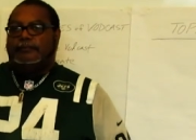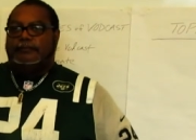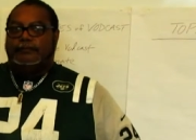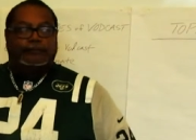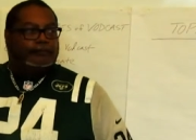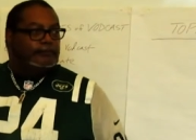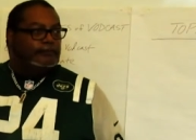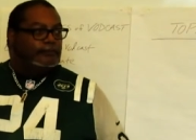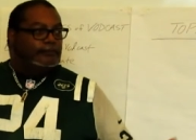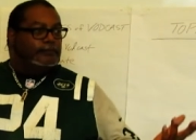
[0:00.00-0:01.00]
No.
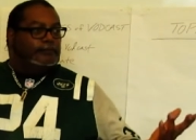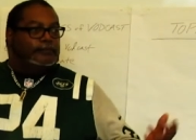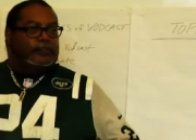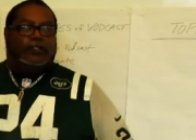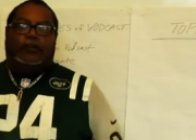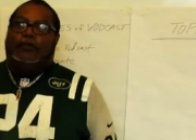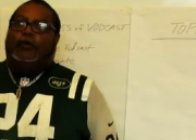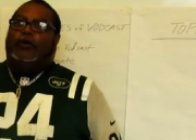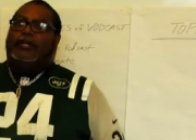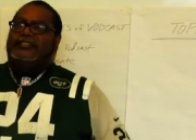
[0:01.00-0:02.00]

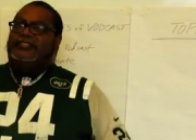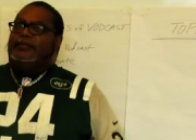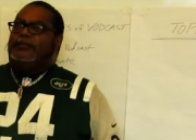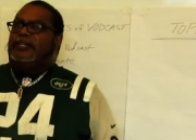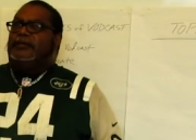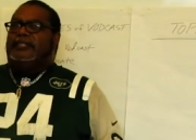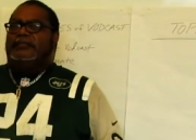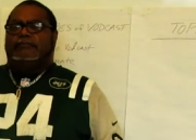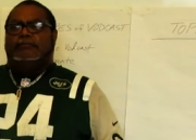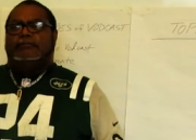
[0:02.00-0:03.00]
Or let's see, where are we?
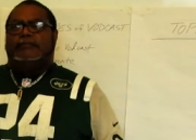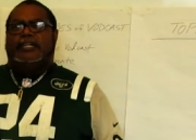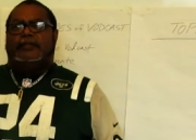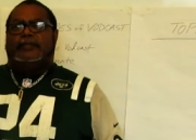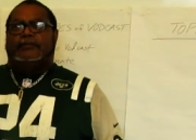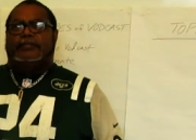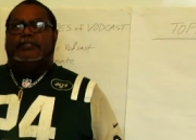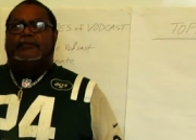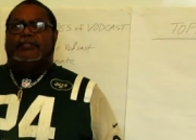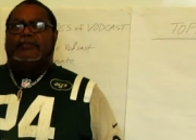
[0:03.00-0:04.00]
We're not.
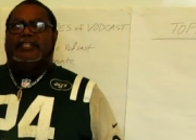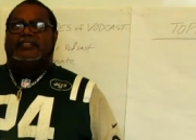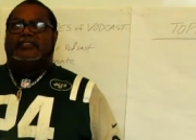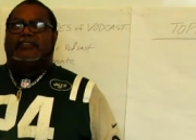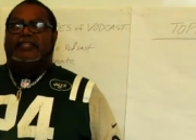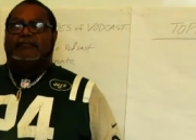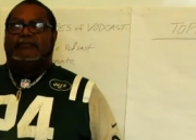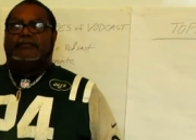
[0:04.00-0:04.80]
We're, we're in Manchester, right?